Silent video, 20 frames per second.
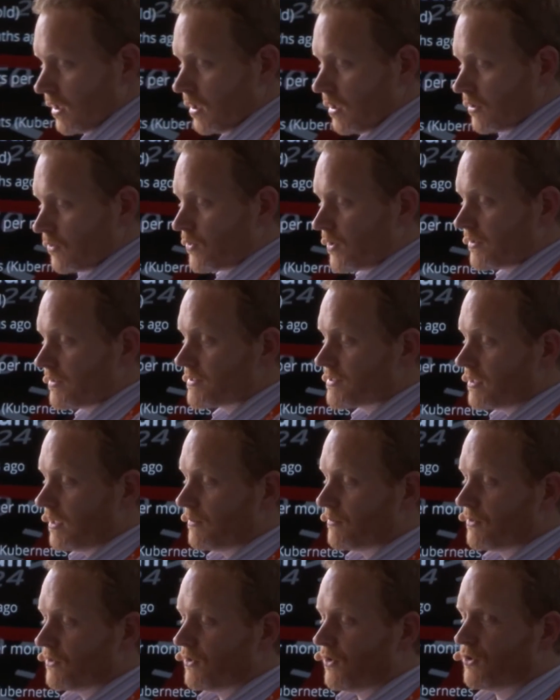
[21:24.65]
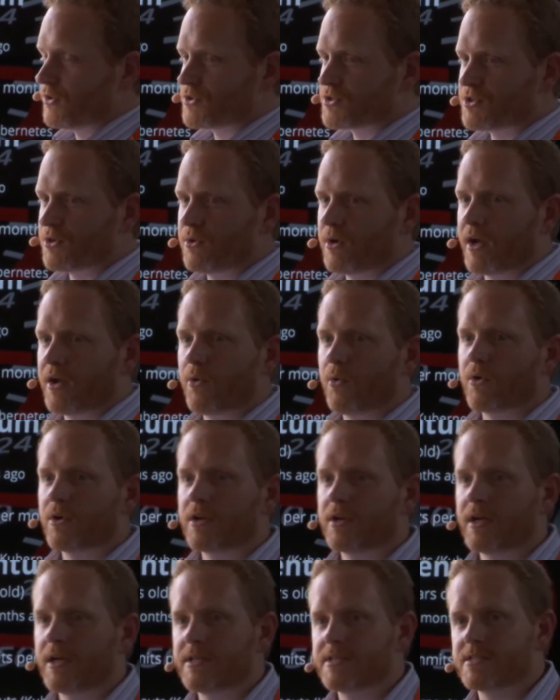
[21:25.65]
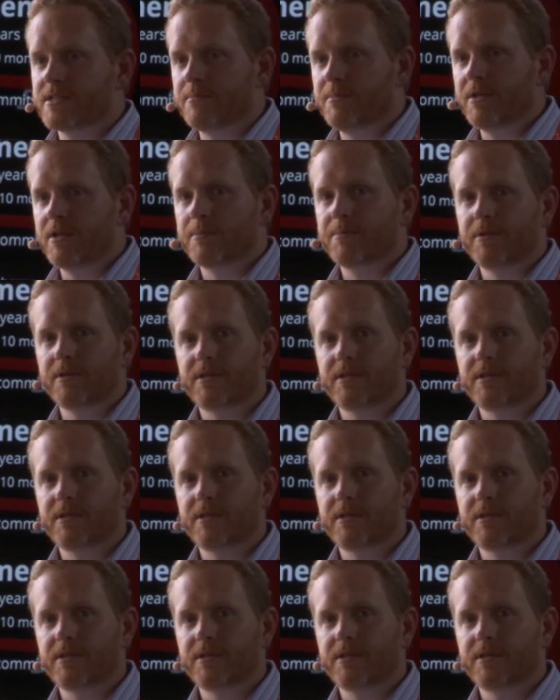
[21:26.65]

Quick disclaimer also, I organize a meetup